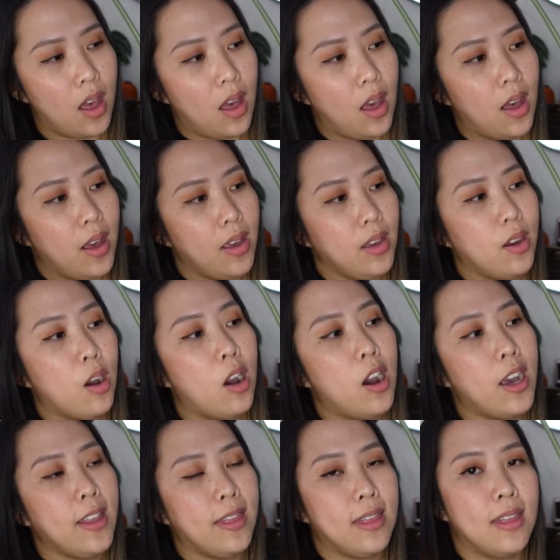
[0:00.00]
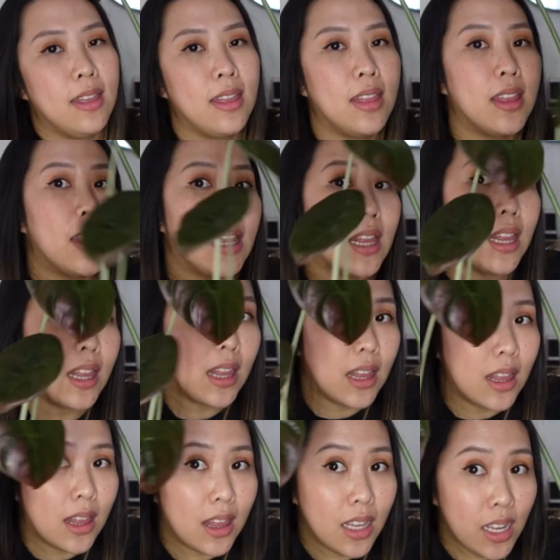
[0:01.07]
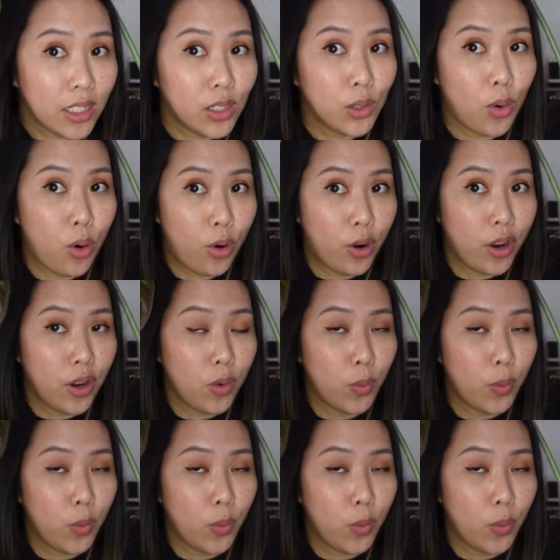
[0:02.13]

I got this corn,